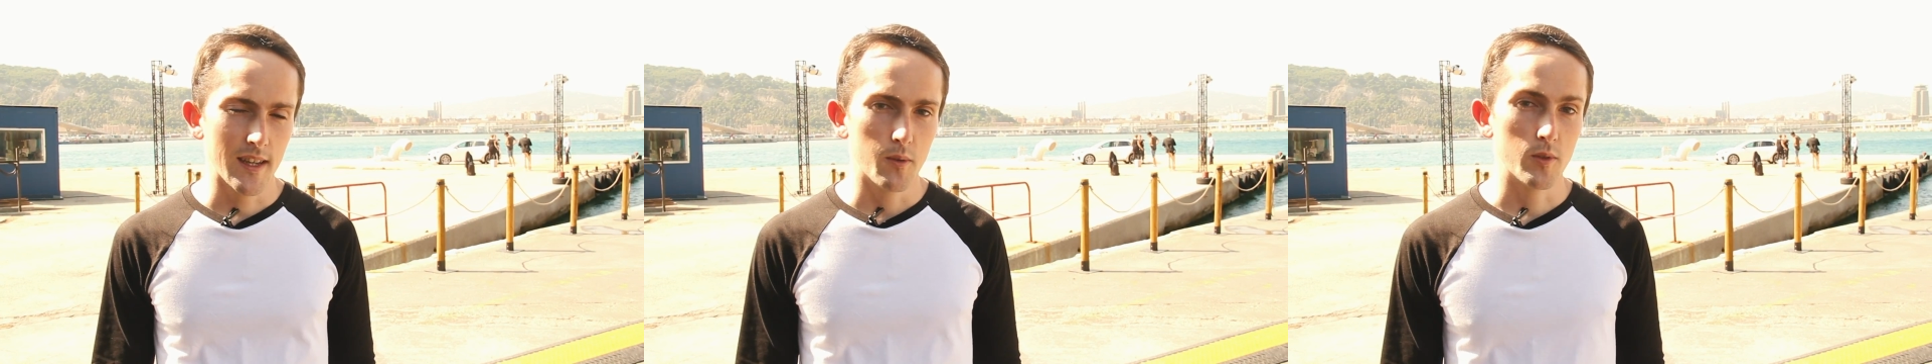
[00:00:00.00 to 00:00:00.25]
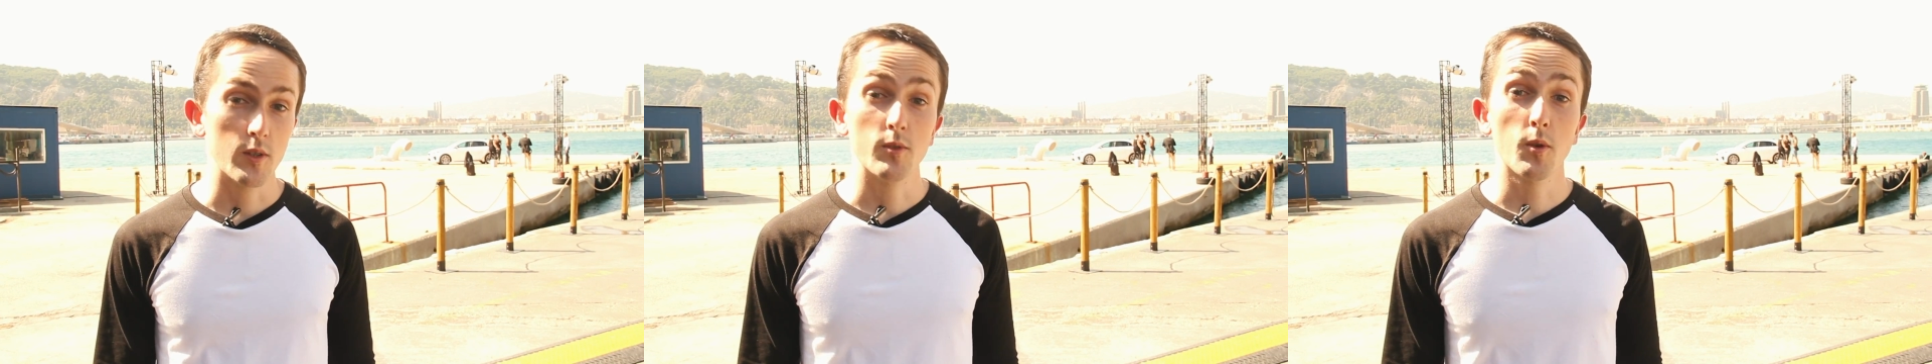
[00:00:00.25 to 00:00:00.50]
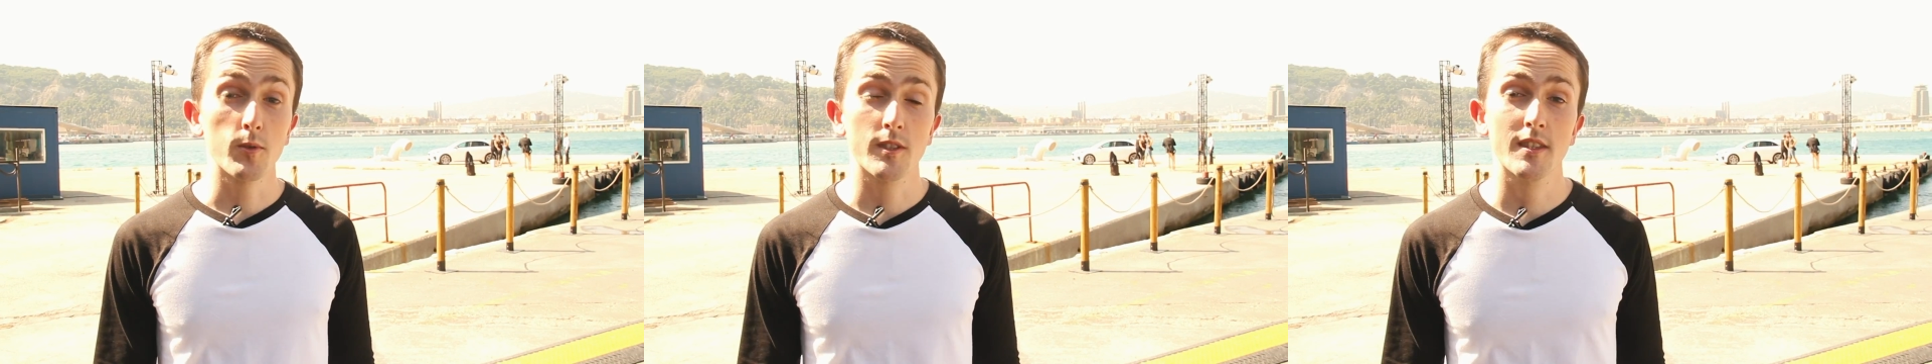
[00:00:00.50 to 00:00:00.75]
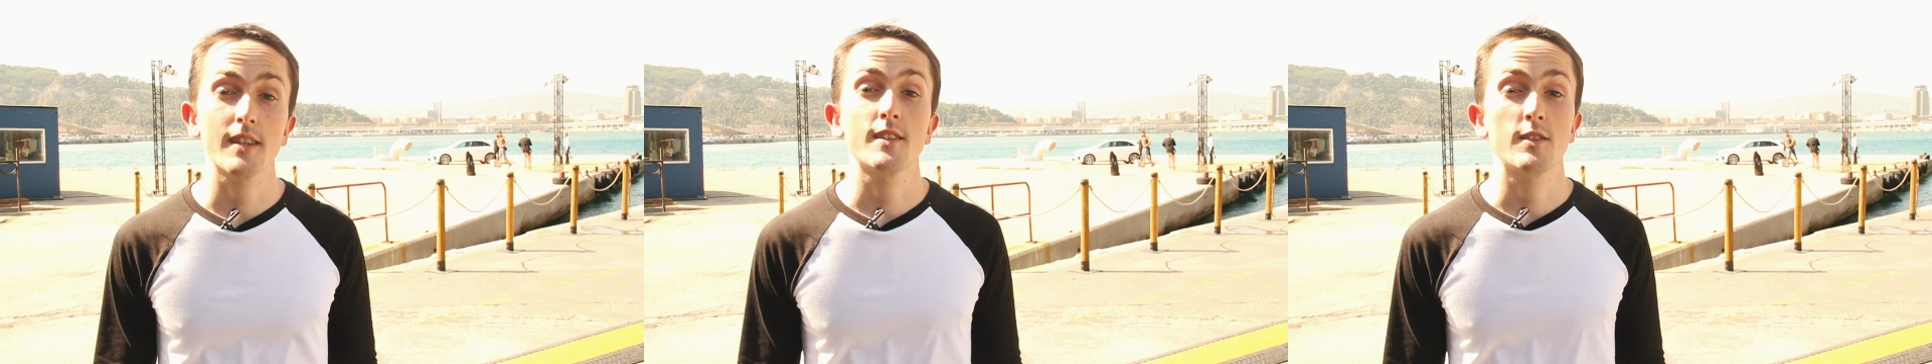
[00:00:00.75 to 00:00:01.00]
would do 0 to
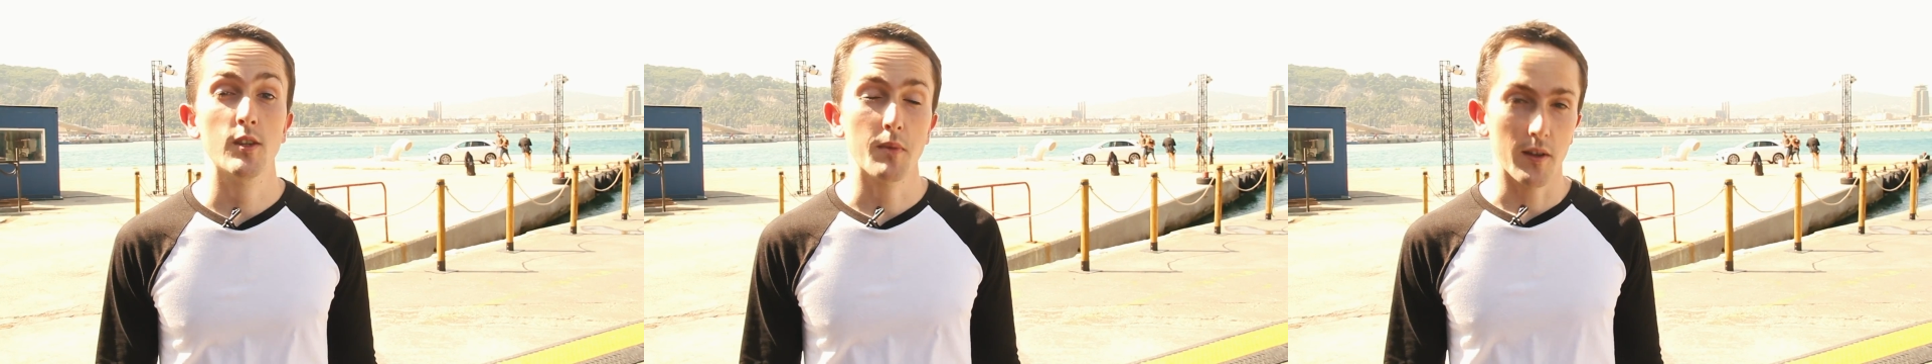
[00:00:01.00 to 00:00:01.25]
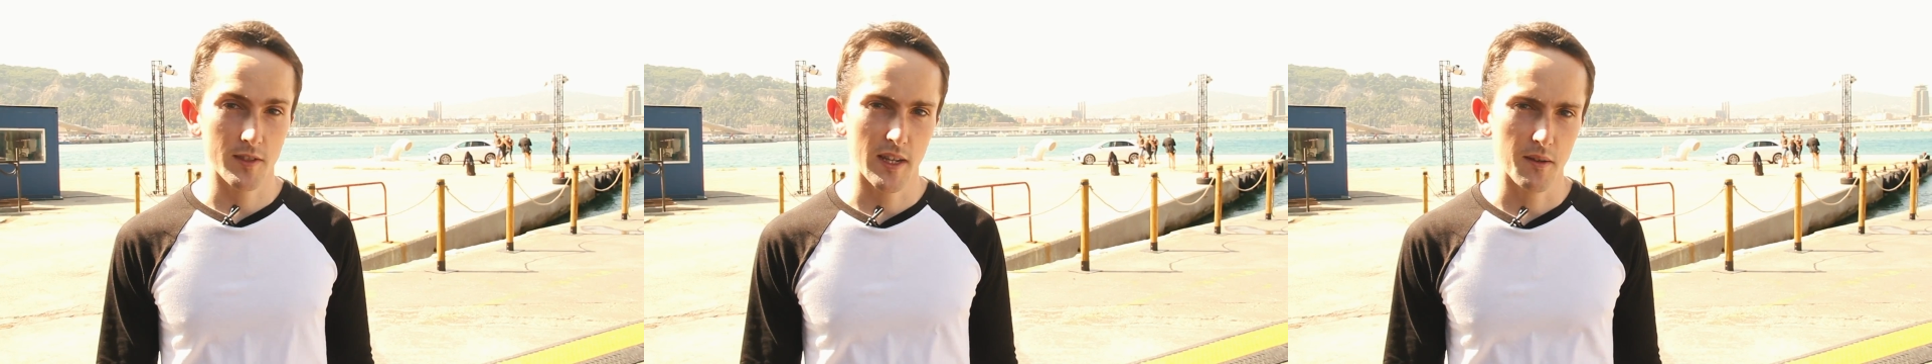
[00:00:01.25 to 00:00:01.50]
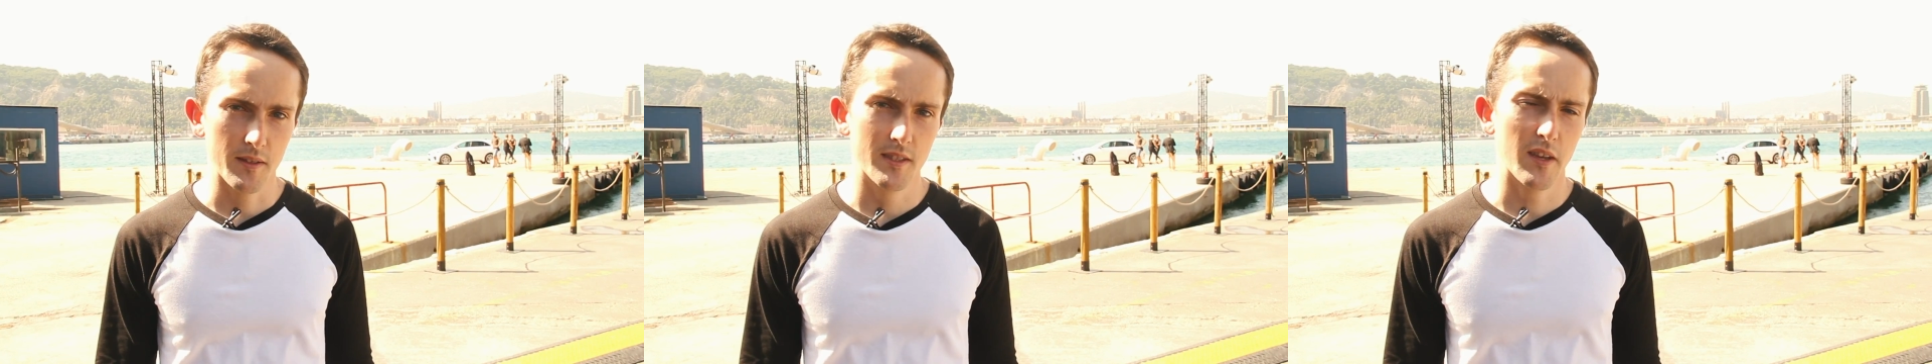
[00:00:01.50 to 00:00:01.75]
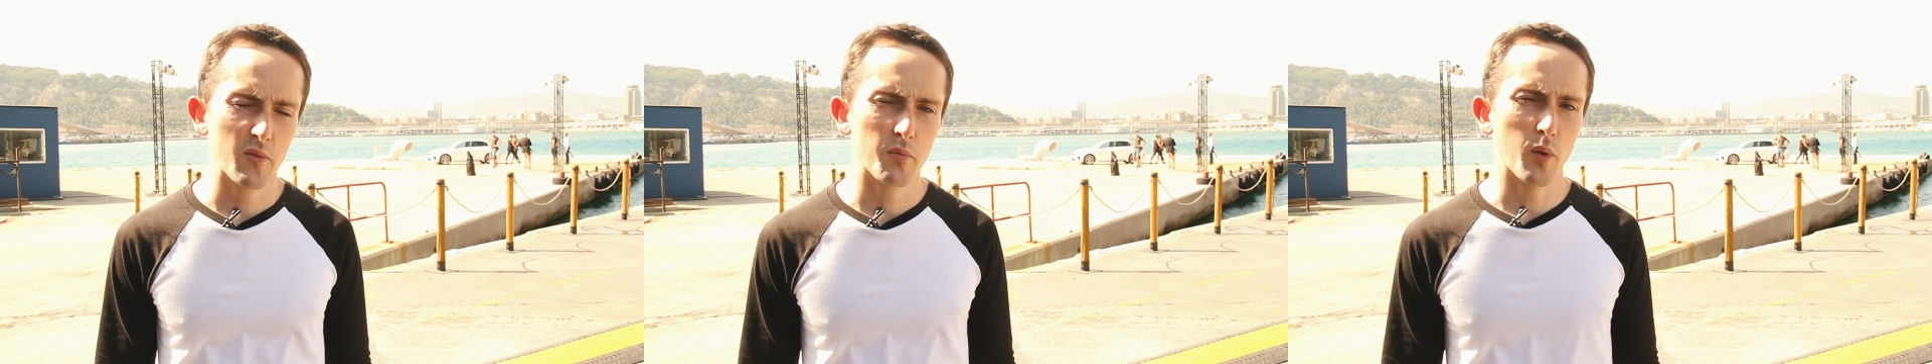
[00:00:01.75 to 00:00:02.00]
62 miles an hour in
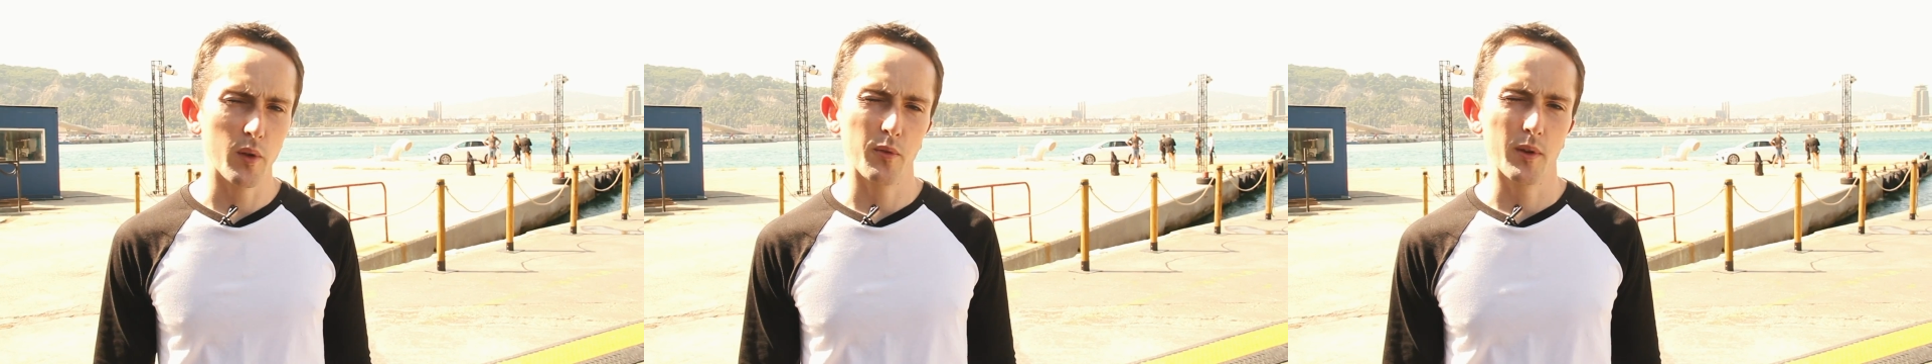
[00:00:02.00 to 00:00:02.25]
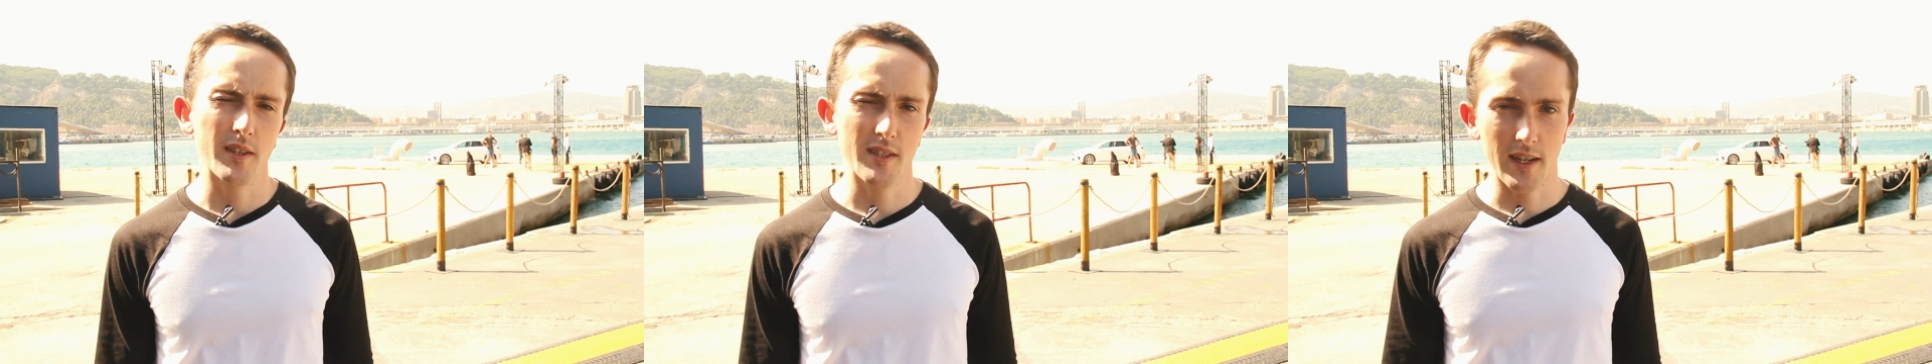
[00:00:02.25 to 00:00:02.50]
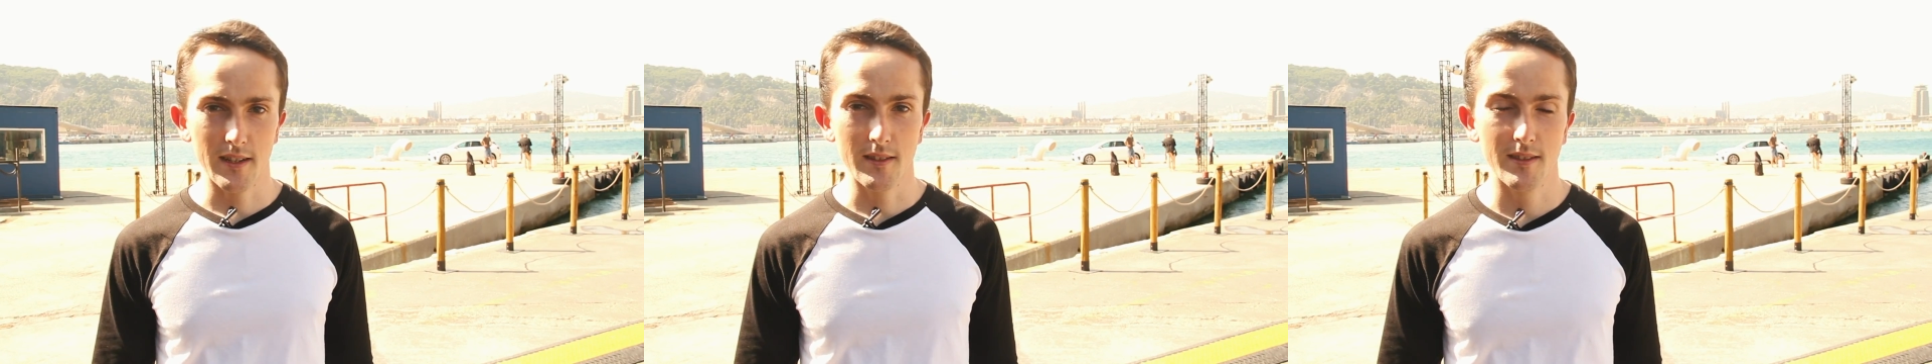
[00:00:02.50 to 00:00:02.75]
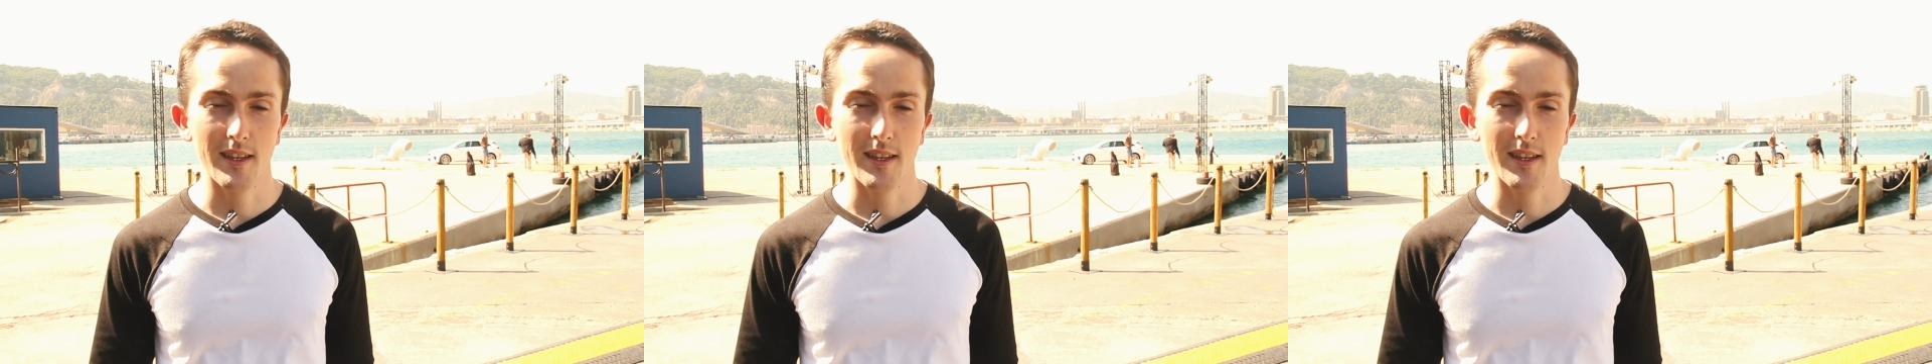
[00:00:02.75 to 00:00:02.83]
7.3 seconds